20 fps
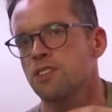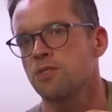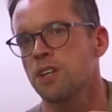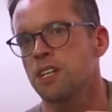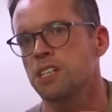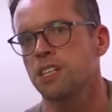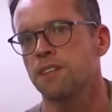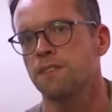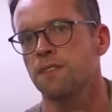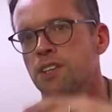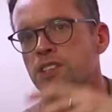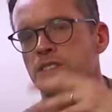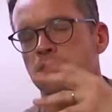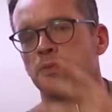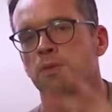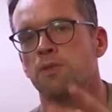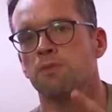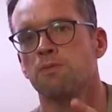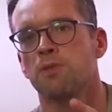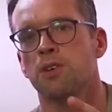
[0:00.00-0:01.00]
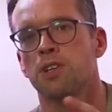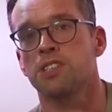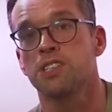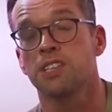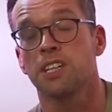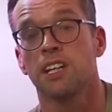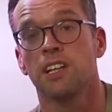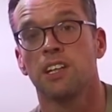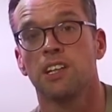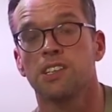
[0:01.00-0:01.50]
transfer some of my
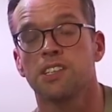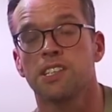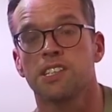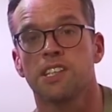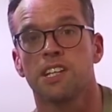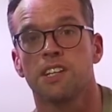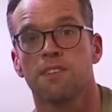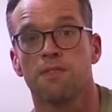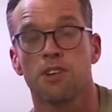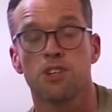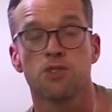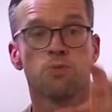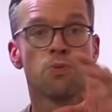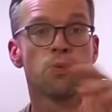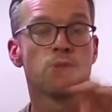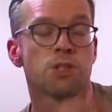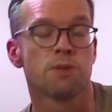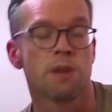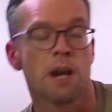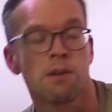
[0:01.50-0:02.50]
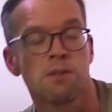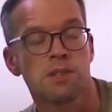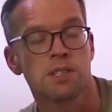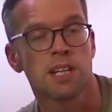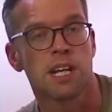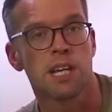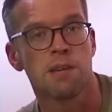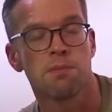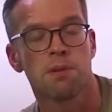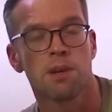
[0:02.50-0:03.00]
skills as a freshwater
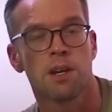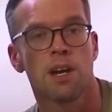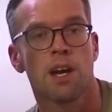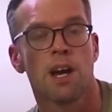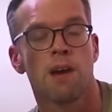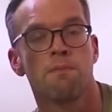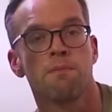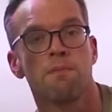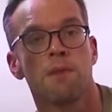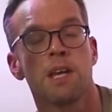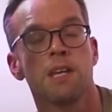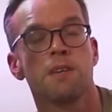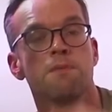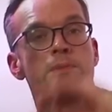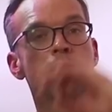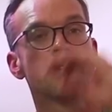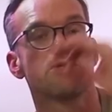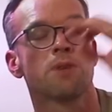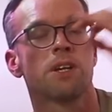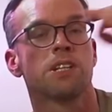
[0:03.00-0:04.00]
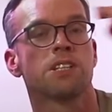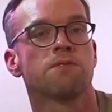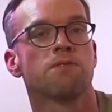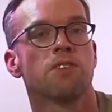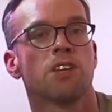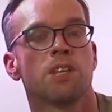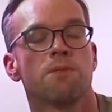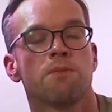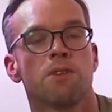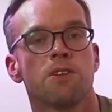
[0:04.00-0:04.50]
aquascaper and maybe
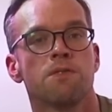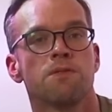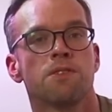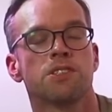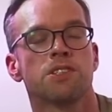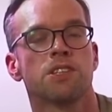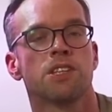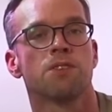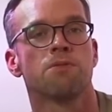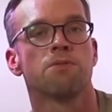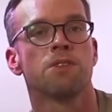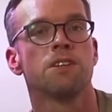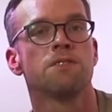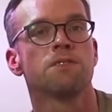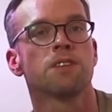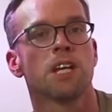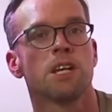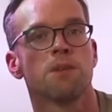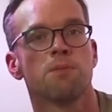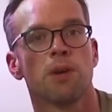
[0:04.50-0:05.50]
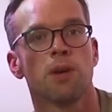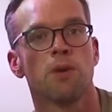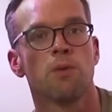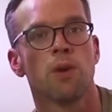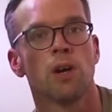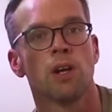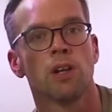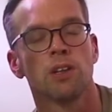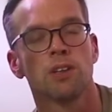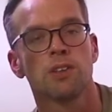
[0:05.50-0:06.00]
transfer them over to the reef keeping
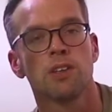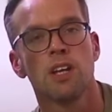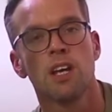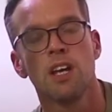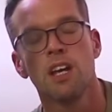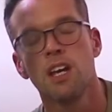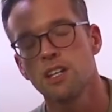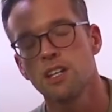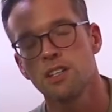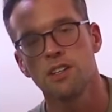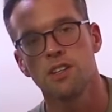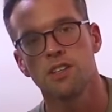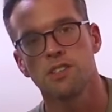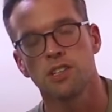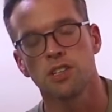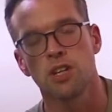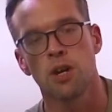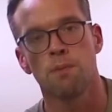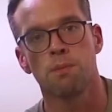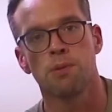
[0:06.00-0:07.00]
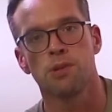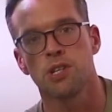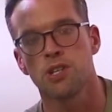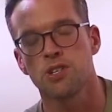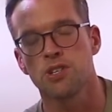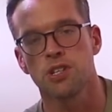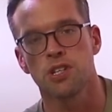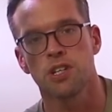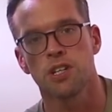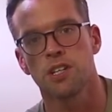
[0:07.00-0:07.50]
world using
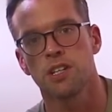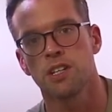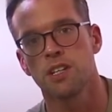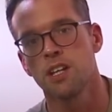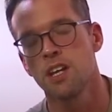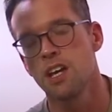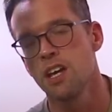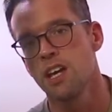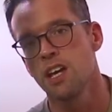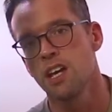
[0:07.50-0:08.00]
composition,